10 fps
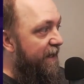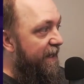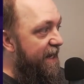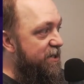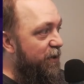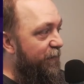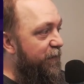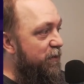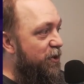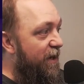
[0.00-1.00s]
Into the
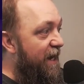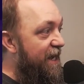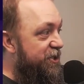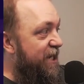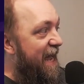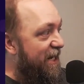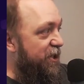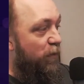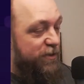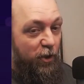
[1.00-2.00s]
future, she actually
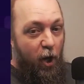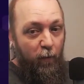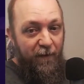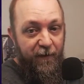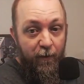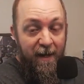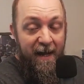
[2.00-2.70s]
goes along with you